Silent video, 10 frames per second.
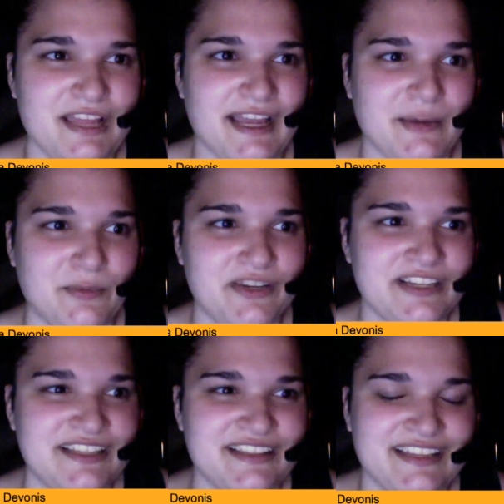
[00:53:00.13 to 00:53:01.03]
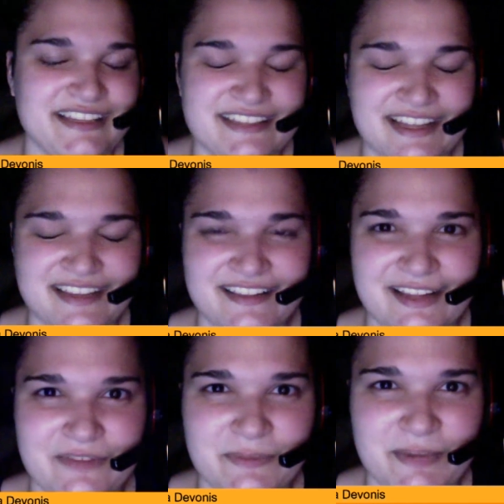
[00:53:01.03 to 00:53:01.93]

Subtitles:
And one of the things I love about